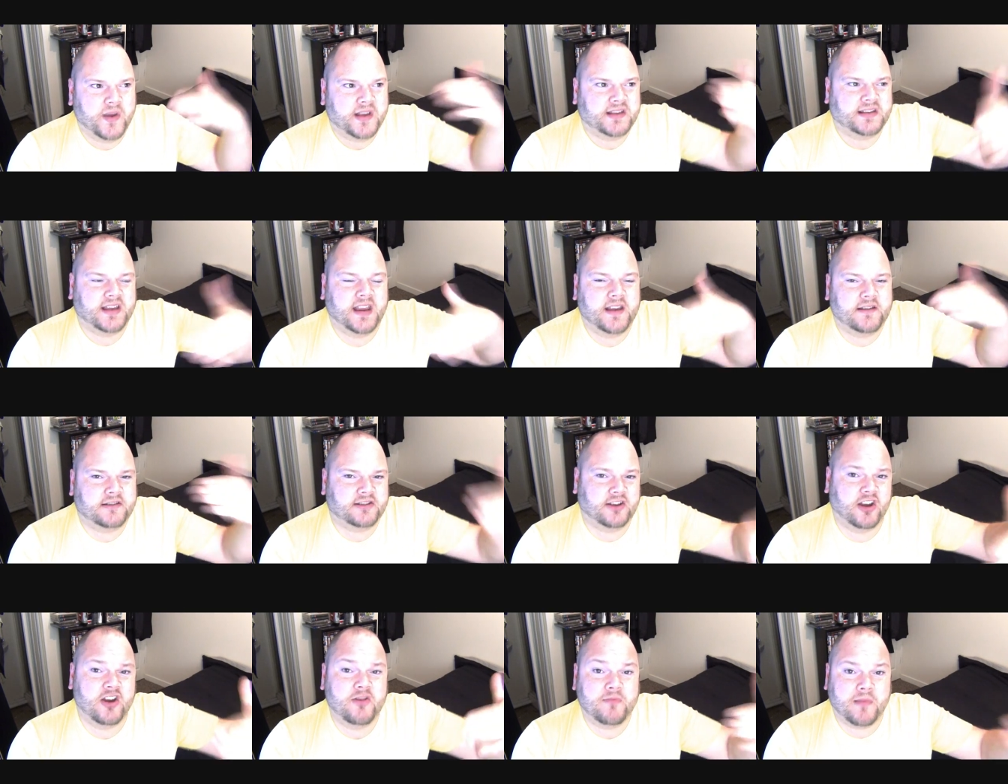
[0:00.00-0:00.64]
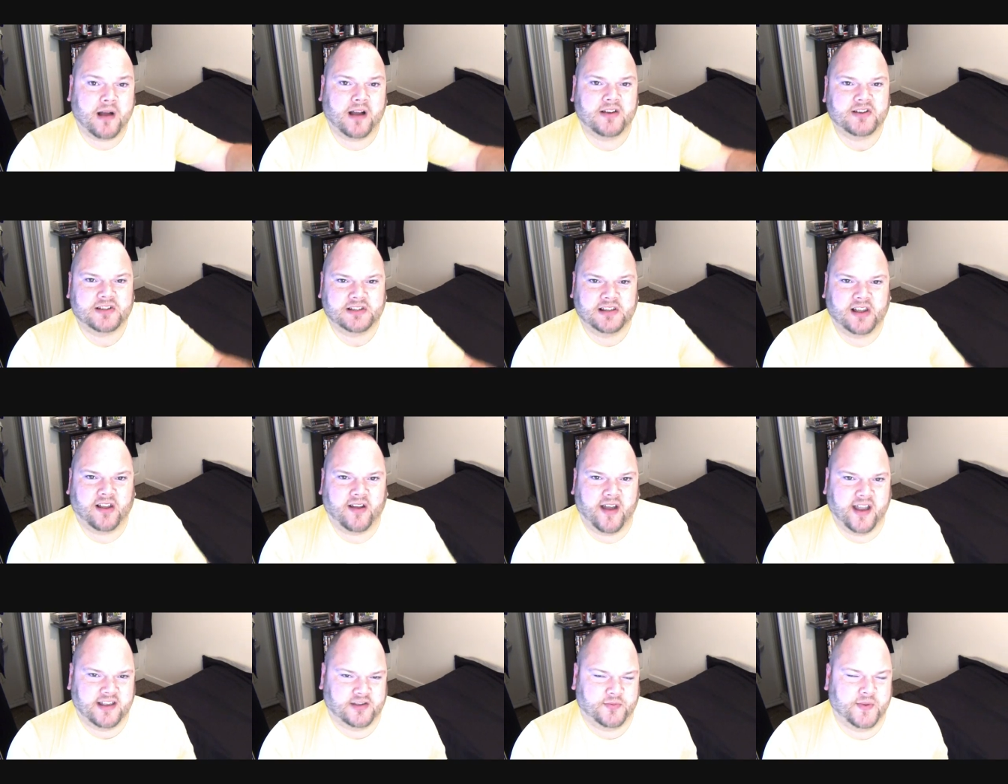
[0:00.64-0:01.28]
we see too much
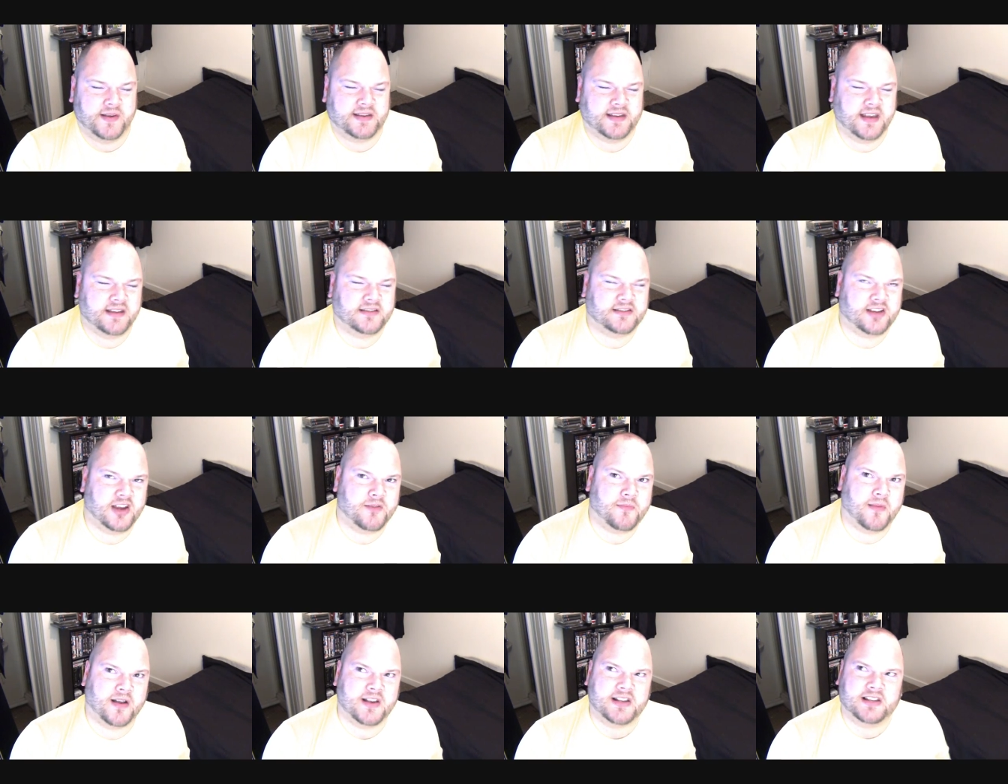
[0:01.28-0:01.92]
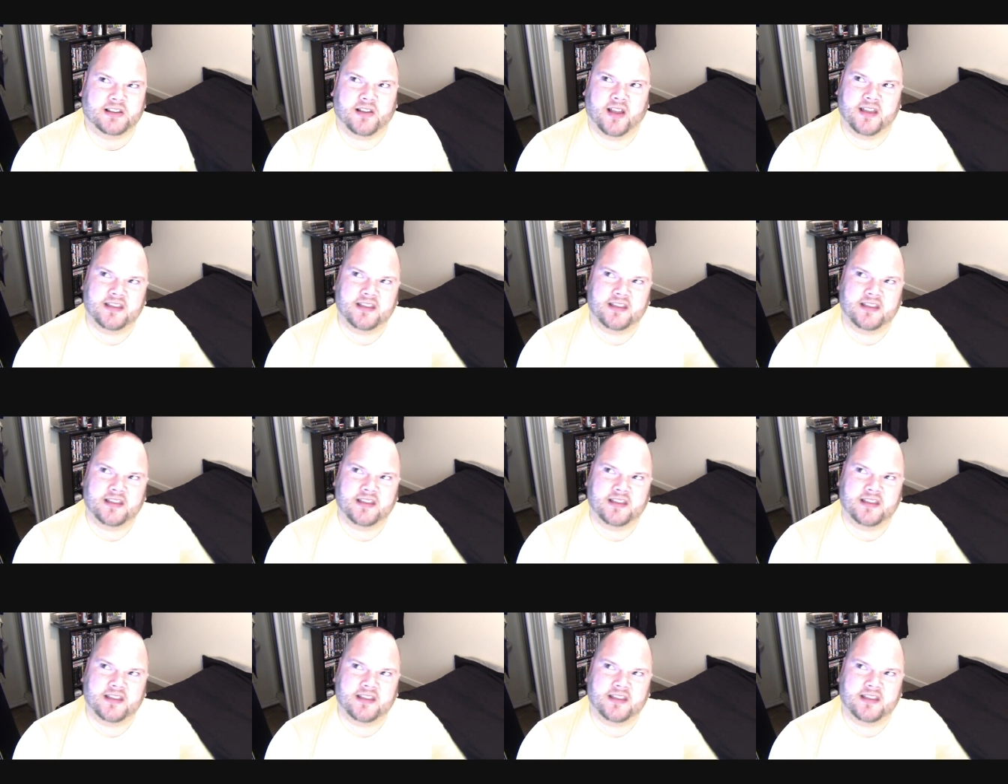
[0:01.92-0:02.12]
light. We see too much